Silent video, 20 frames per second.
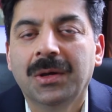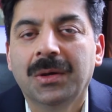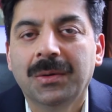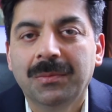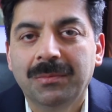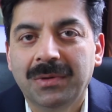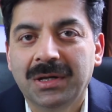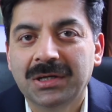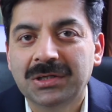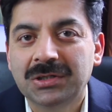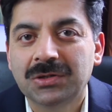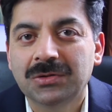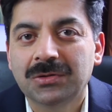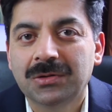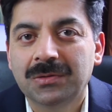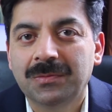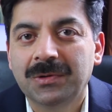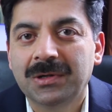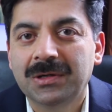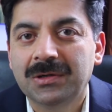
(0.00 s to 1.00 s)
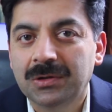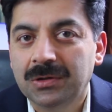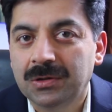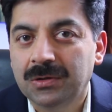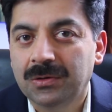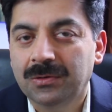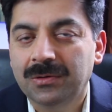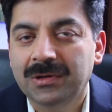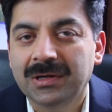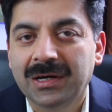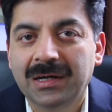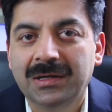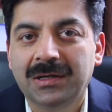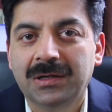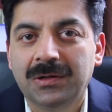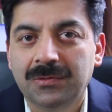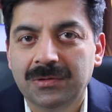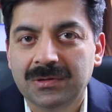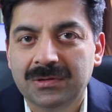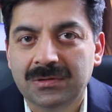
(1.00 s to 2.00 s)
make sure we don't get
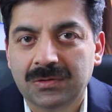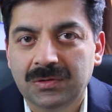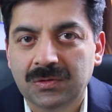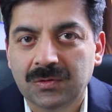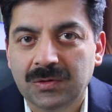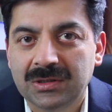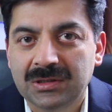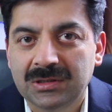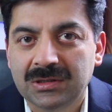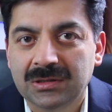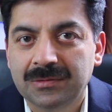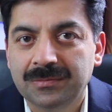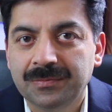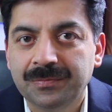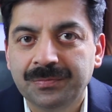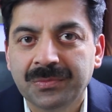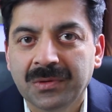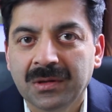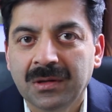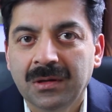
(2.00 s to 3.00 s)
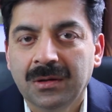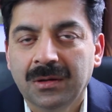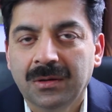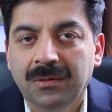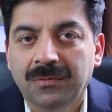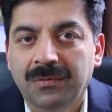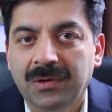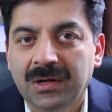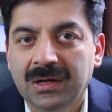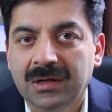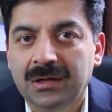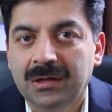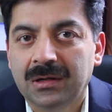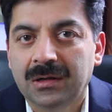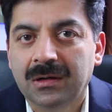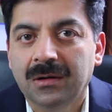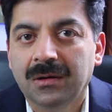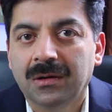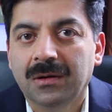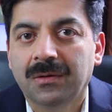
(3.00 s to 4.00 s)
into a situation where
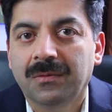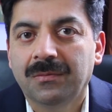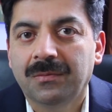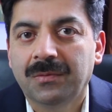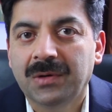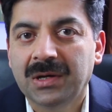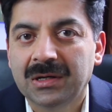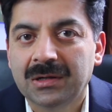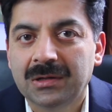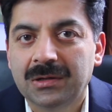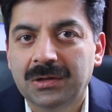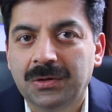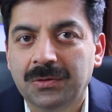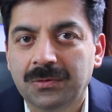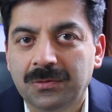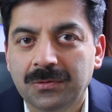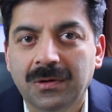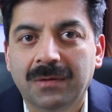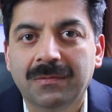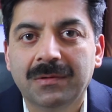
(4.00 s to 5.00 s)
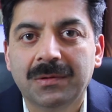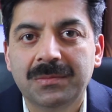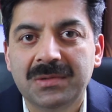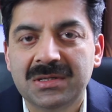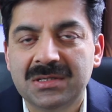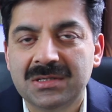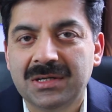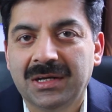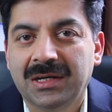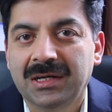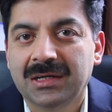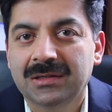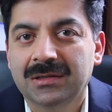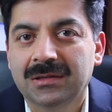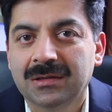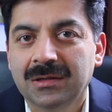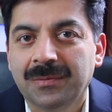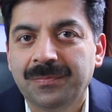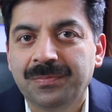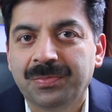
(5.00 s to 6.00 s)
due to our mistakes
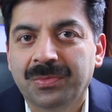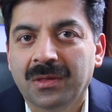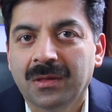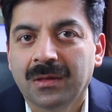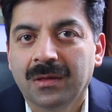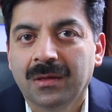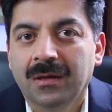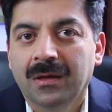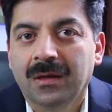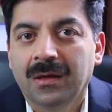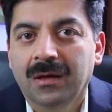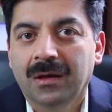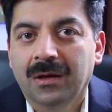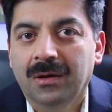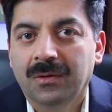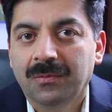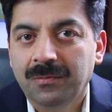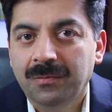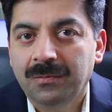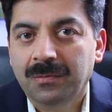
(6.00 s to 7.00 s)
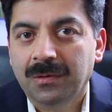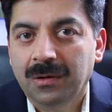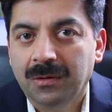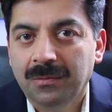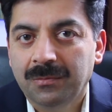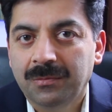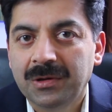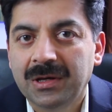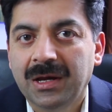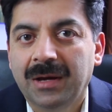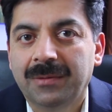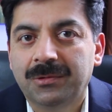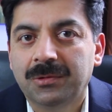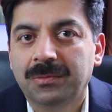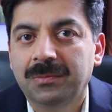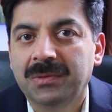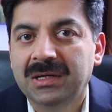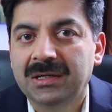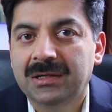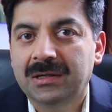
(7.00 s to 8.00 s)
we have to
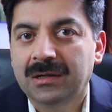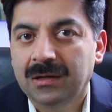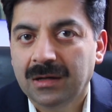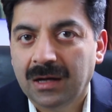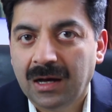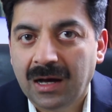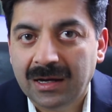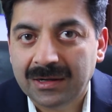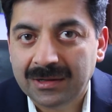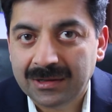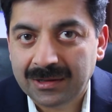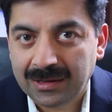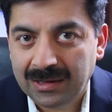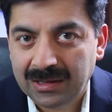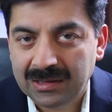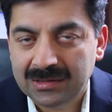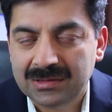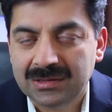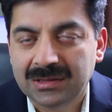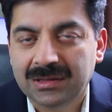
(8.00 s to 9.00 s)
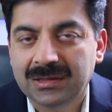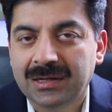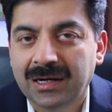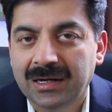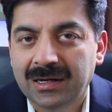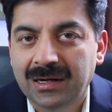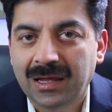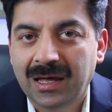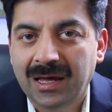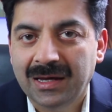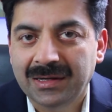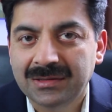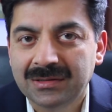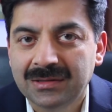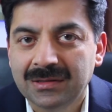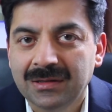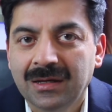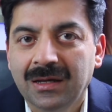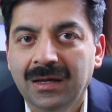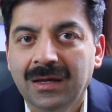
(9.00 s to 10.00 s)
meet unrealistic deadlines.
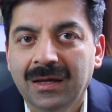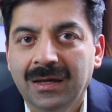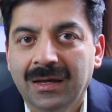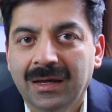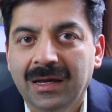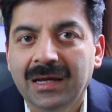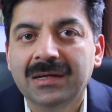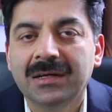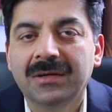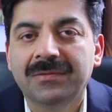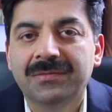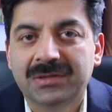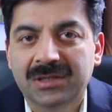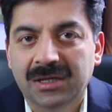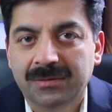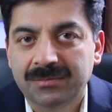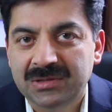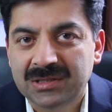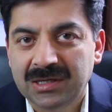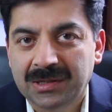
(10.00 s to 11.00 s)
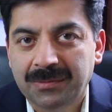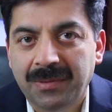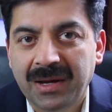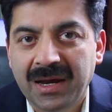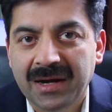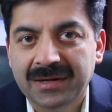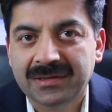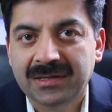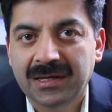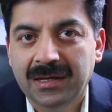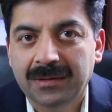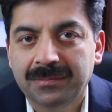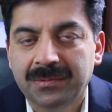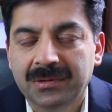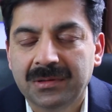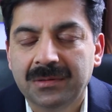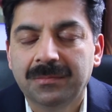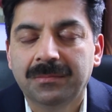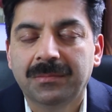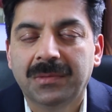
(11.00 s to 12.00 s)
And if some setbacks
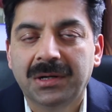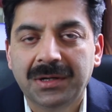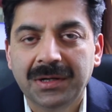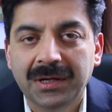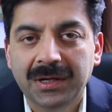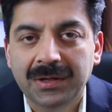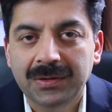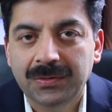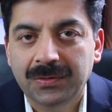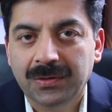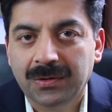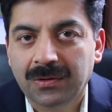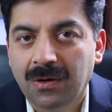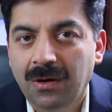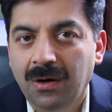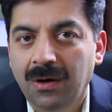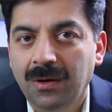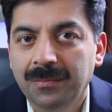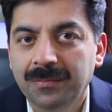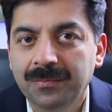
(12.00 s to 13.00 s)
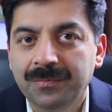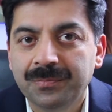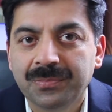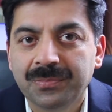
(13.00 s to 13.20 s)
happen, maintain your calm,